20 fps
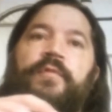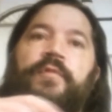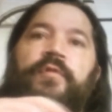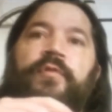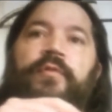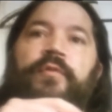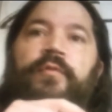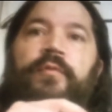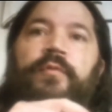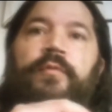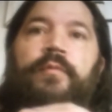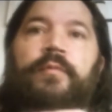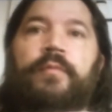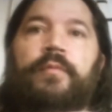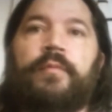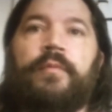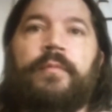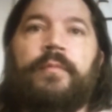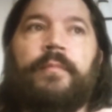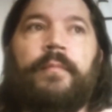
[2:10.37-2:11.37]

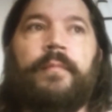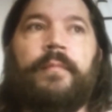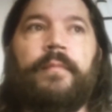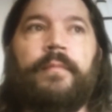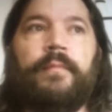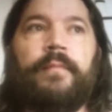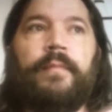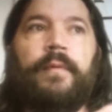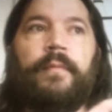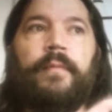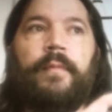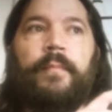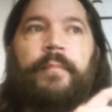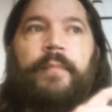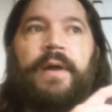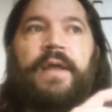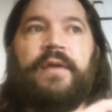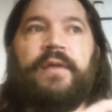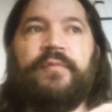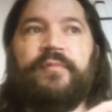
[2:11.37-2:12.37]
to
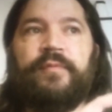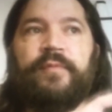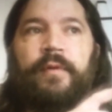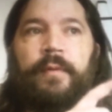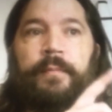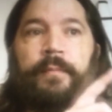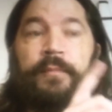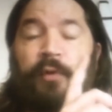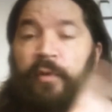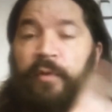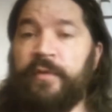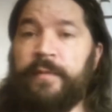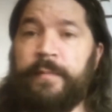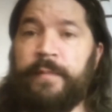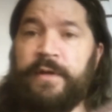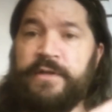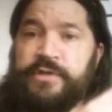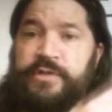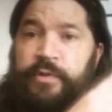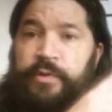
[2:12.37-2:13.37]
bike from north of
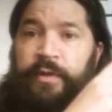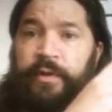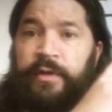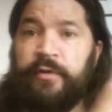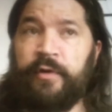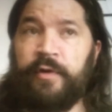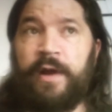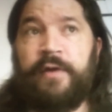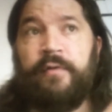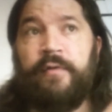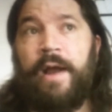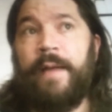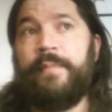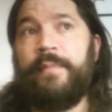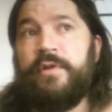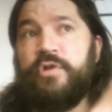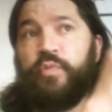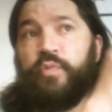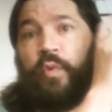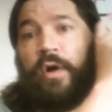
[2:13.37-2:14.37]
Minnesota and Grand
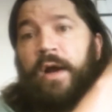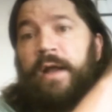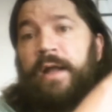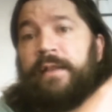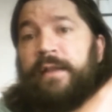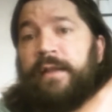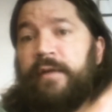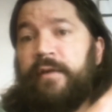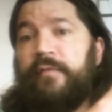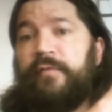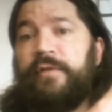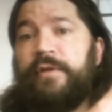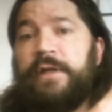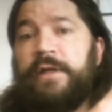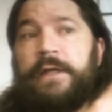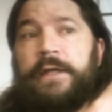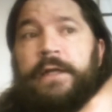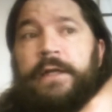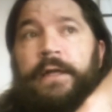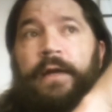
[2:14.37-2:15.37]
Rapids, where I lived,
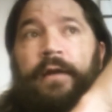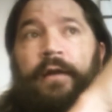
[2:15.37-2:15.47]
